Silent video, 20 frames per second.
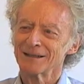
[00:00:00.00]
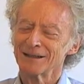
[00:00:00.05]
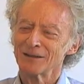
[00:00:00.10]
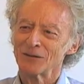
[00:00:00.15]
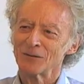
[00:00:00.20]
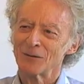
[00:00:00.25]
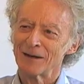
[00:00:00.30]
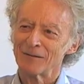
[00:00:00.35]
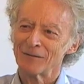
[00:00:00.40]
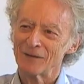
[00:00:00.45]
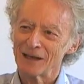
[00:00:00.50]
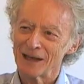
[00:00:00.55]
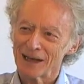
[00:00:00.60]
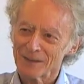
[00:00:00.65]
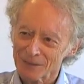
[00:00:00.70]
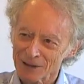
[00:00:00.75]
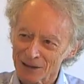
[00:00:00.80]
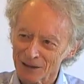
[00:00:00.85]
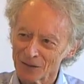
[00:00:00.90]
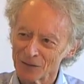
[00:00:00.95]
you have the
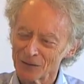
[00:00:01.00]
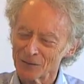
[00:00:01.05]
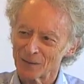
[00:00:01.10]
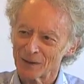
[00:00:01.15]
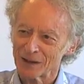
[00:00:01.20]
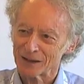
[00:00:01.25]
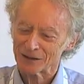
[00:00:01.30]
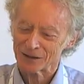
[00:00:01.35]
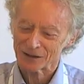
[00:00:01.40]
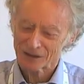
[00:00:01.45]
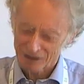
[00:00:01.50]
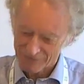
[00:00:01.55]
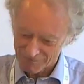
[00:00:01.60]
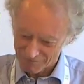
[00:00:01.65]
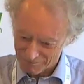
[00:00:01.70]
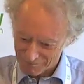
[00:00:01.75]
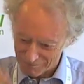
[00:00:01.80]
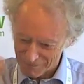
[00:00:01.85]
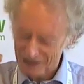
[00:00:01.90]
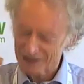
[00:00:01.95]
absolute pitch
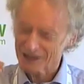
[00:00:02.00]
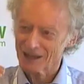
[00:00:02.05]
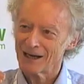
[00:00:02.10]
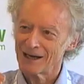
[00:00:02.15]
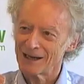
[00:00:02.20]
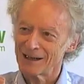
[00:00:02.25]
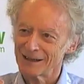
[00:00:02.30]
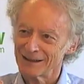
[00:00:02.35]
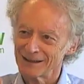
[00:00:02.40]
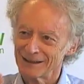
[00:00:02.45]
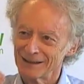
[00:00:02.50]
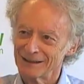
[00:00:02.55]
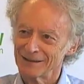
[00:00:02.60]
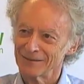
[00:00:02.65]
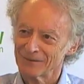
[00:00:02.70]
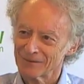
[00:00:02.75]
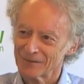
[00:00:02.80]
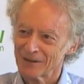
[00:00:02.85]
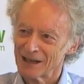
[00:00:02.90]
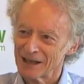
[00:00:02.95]
much higher in
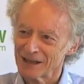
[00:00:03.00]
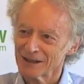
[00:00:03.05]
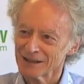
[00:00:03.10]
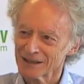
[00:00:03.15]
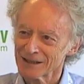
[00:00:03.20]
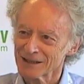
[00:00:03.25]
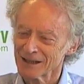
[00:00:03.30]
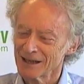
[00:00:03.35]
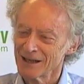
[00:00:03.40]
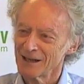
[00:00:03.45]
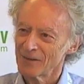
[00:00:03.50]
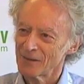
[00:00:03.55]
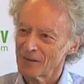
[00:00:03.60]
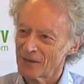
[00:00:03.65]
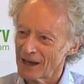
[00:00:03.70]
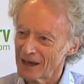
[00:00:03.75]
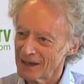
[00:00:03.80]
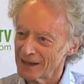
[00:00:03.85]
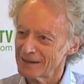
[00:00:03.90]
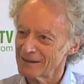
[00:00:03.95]
France
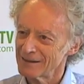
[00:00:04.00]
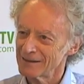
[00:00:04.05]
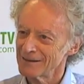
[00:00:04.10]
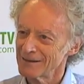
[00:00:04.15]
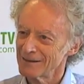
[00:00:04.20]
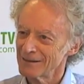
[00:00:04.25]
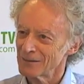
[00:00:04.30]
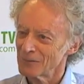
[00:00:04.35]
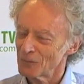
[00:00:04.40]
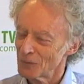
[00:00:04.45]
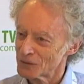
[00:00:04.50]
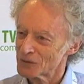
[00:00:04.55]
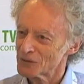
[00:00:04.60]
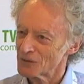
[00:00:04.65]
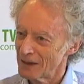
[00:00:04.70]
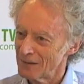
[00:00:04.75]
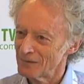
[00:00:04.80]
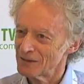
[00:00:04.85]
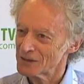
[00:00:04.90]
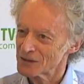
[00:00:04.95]
than what you
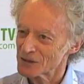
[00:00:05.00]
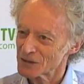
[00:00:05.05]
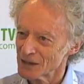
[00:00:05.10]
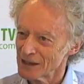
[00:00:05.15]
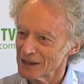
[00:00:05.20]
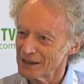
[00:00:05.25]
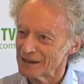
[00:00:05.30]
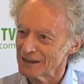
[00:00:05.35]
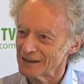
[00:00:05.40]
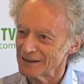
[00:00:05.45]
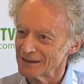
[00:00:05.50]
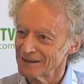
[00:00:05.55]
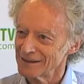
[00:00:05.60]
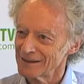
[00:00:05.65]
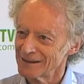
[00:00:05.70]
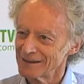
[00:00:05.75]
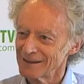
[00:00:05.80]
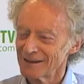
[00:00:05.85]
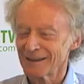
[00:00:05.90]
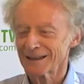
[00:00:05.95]
have in Australia?
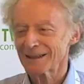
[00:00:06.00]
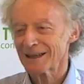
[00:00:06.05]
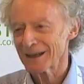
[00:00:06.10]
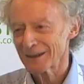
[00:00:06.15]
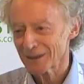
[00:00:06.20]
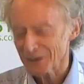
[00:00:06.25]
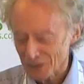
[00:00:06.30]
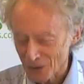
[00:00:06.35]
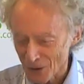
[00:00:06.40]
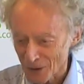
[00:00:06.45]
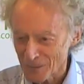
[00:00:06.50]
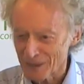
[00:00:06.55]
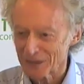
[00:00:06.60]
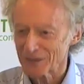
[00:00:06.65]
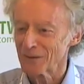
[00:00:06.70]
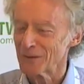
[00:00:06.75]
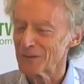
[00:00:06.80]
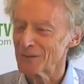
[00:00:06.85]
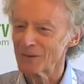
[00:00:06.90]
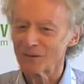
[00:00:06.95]
I cannot
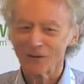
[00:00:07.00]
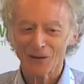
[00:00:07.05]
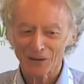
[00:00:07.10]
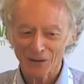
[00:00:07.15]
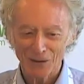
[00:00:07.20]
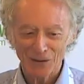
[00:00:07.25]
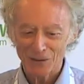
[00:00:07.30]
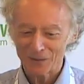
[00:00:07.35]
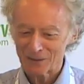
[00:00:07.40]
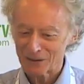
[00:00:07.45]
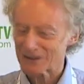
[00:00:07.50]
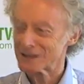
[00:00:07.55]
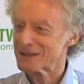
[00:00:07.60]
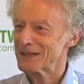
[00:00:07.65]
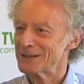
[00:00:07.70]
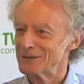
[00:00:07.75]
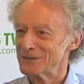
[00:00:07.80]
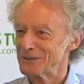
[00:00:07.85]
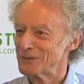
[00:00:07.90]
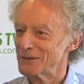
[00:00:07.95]
comment on Morocco because
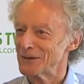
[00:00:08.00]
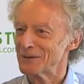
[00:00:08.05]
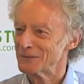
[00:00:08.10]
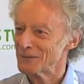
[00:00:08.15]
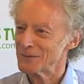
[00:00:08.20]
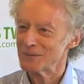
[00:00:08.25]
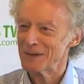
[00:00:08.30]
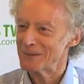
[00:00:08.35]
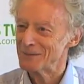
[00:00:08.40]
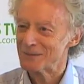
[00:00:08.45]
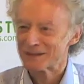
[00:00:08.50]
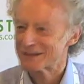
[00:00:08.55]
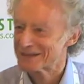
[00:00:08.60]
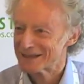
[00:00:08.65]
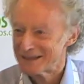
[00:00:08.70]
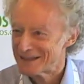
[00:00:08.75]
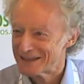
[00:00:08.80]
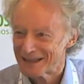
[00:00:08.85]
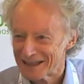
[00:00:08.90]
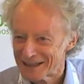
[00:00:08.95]
I do not remember
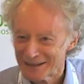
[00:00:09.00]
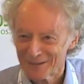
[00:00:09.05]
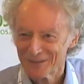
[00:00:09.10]
seeing any figures.